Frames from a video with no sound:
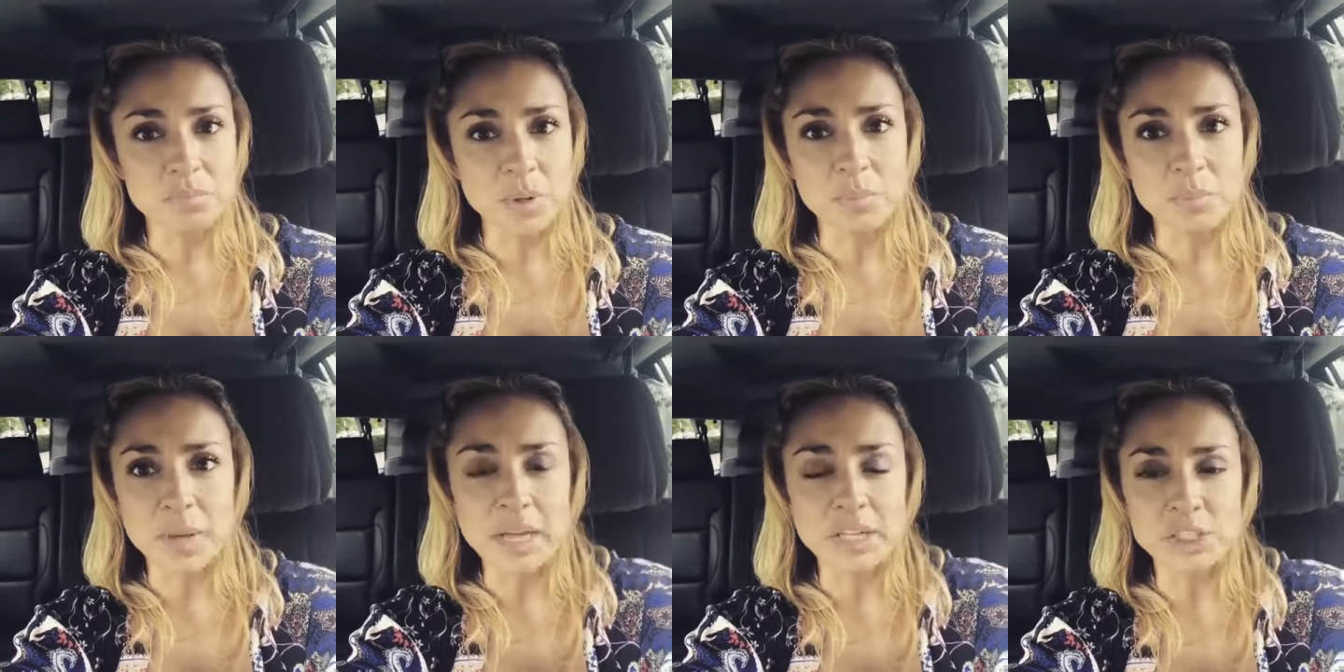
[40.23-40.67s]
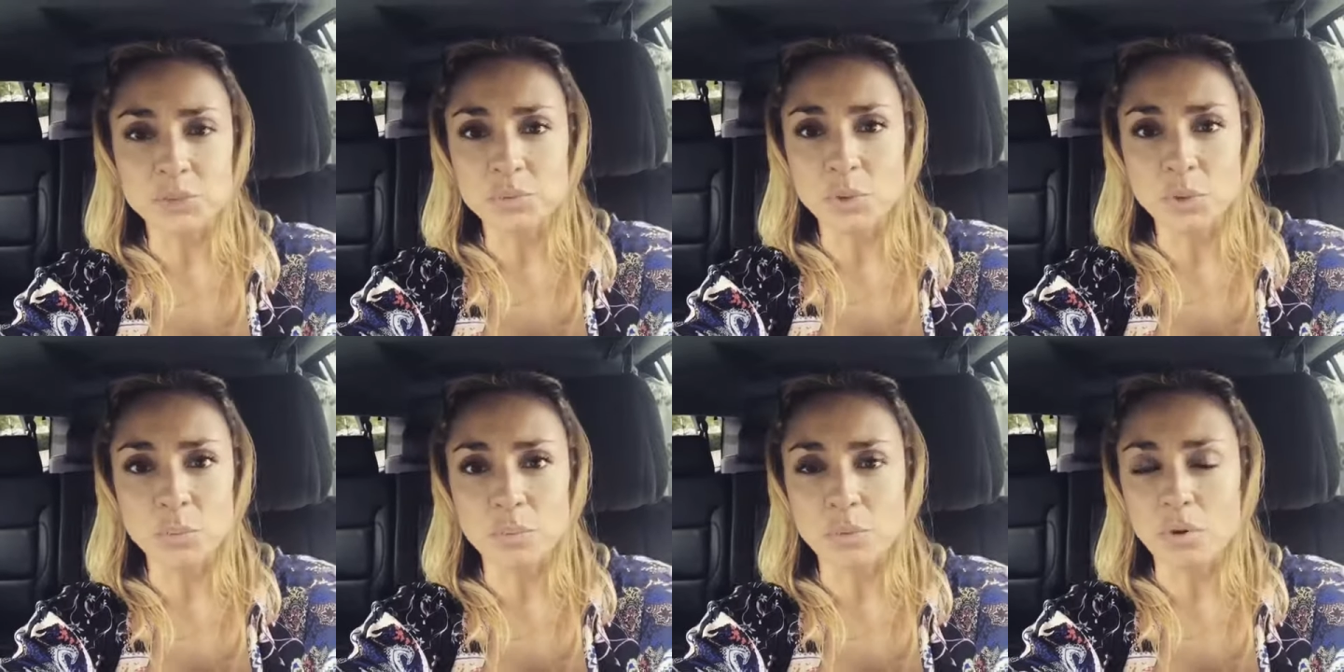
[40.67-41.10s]

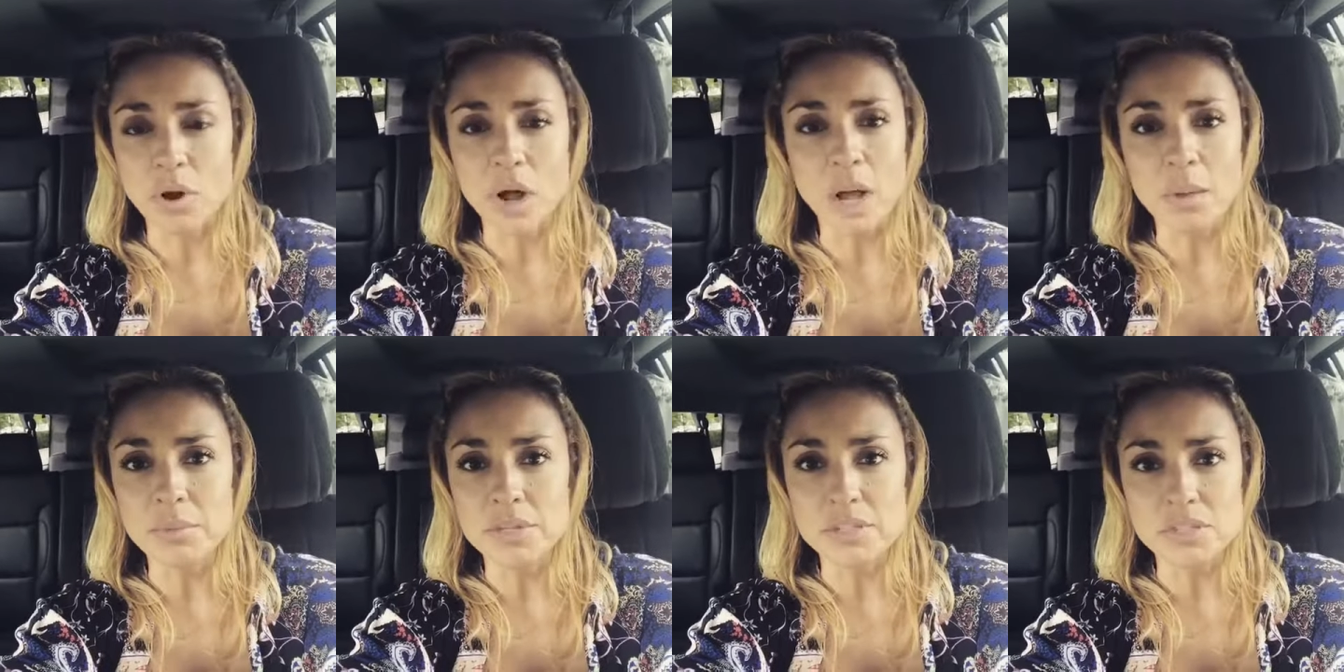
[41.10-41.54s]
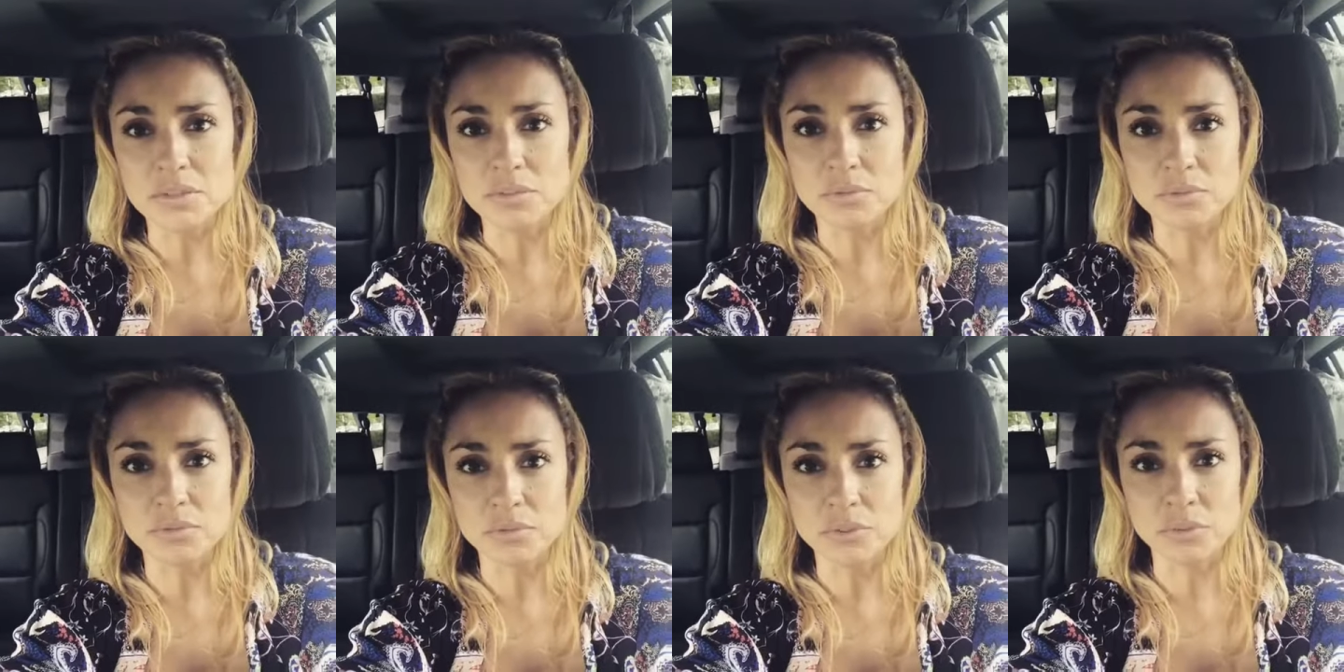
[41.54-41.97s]
perpetual promise
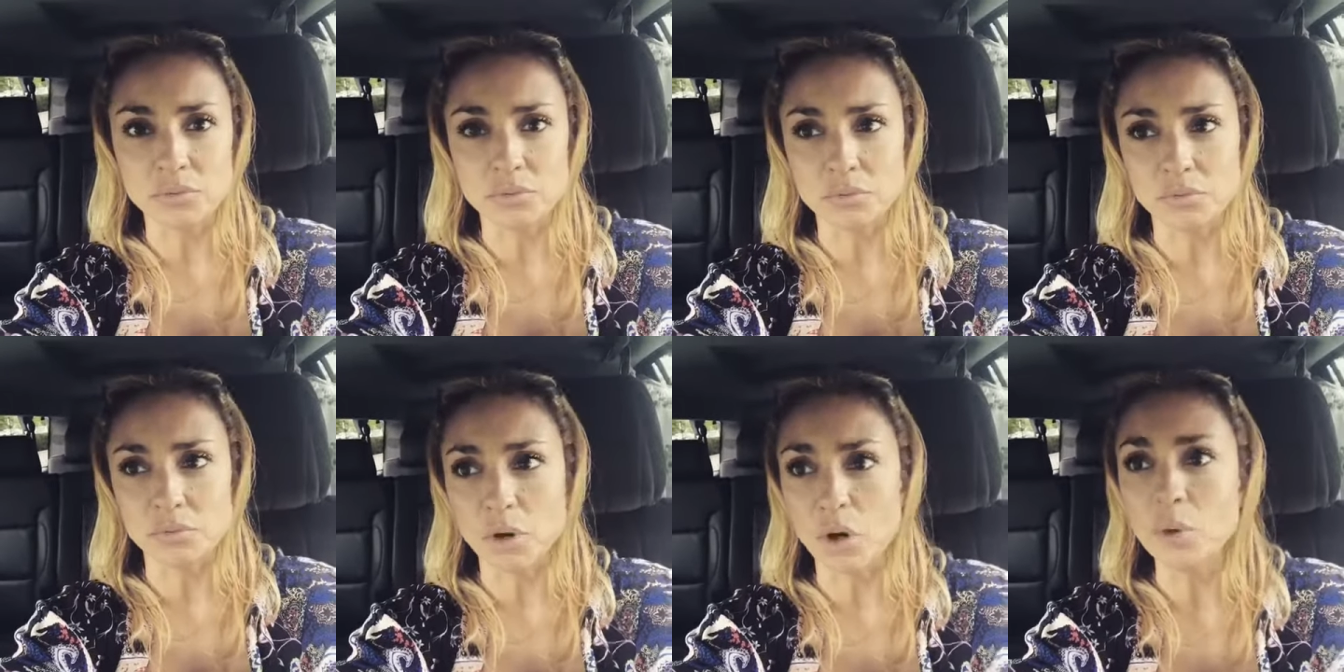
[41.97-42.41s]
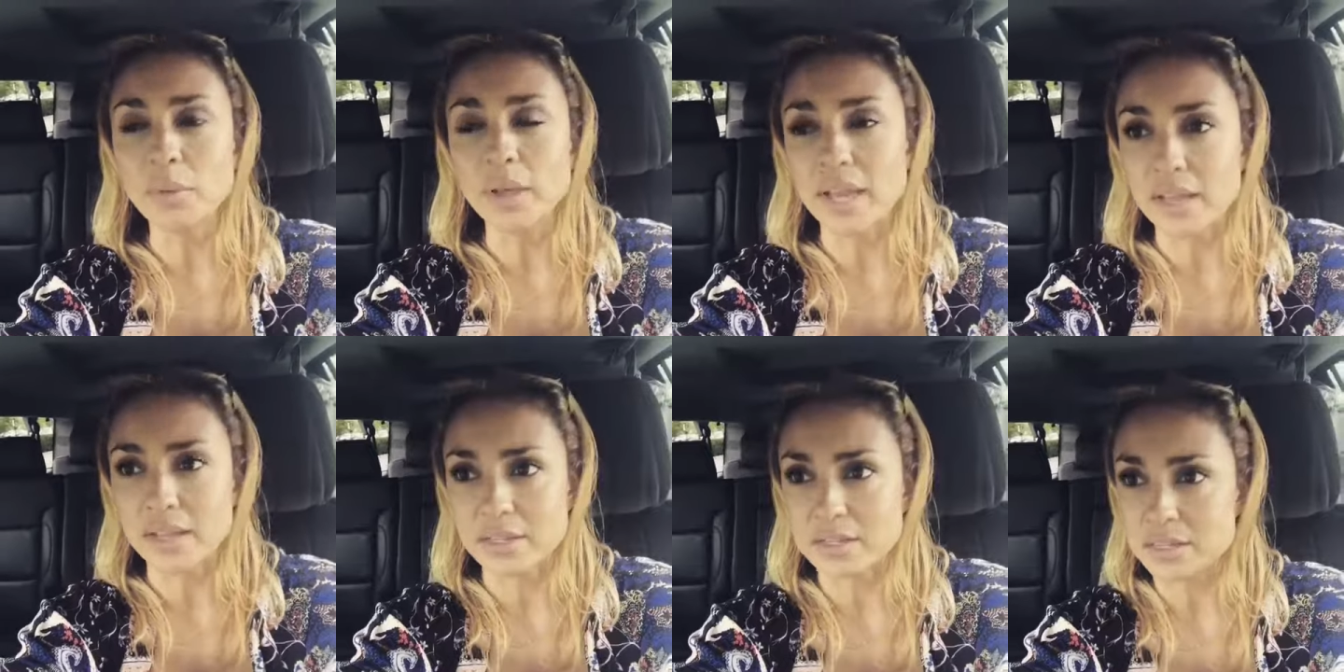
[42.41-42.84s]
of
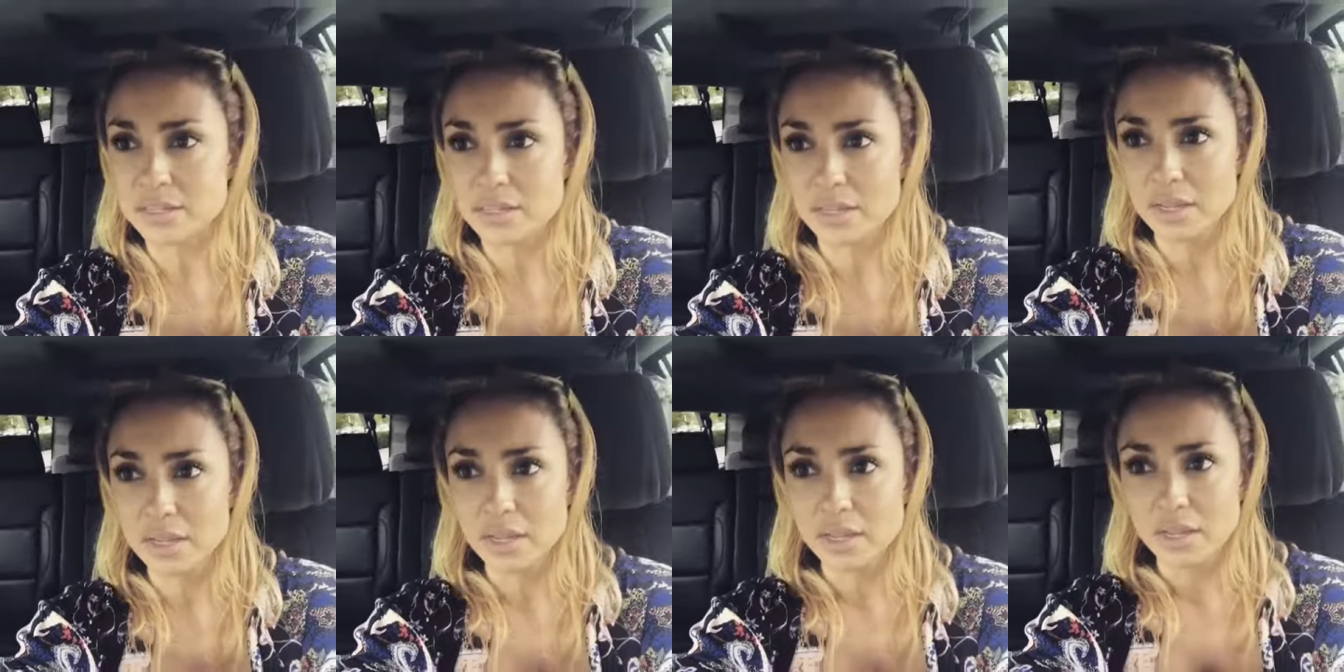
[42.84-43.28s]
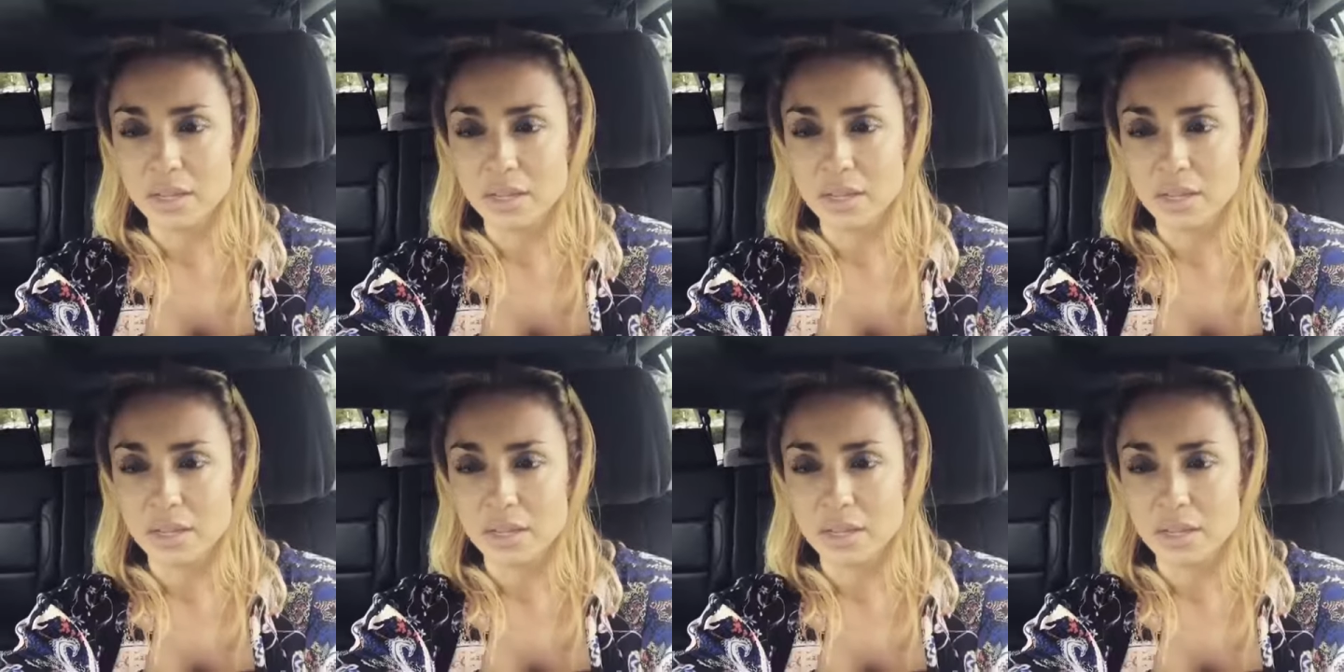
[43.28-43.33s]
romance.